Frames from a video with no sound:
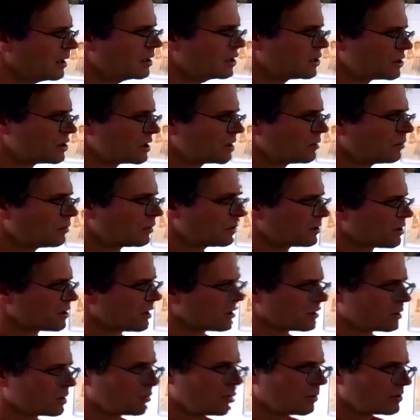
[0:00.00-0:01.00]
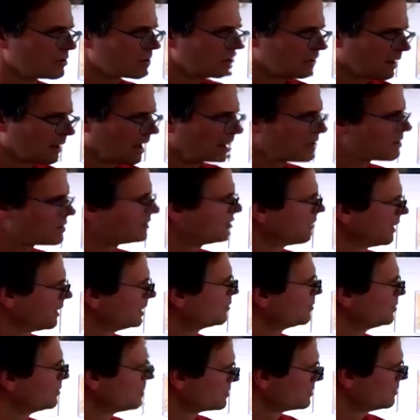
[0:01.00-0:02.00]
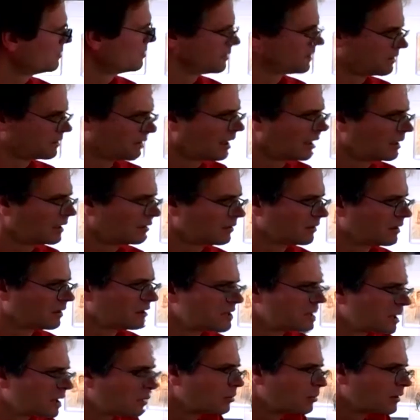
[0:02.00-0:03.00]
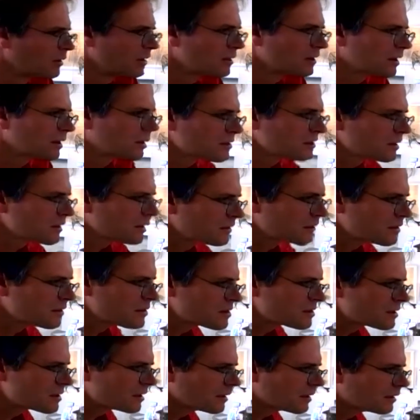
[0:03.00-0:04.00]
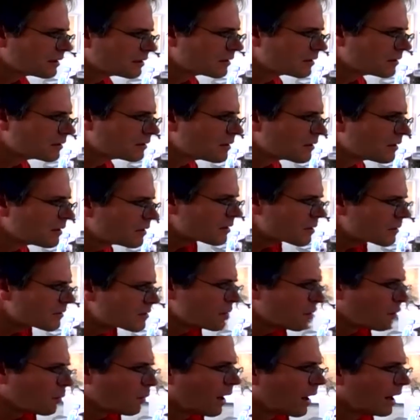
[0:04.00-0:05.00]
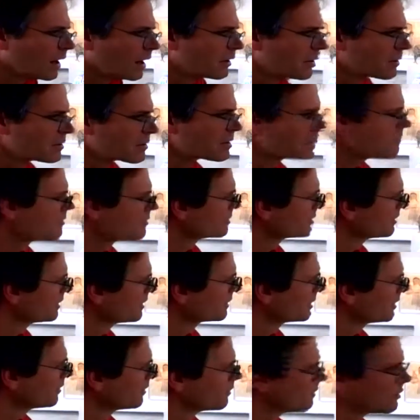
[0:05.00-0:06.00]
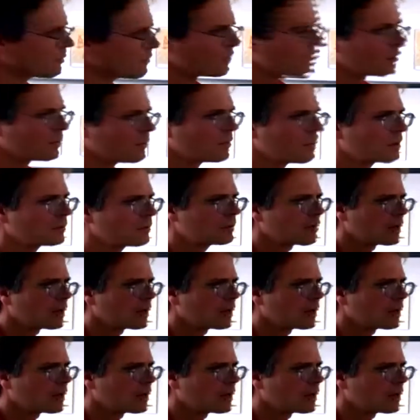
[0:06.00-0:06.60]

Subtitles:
she will juxtapose classical elements with kind of contemporary things like this, a wire or something like that. What have we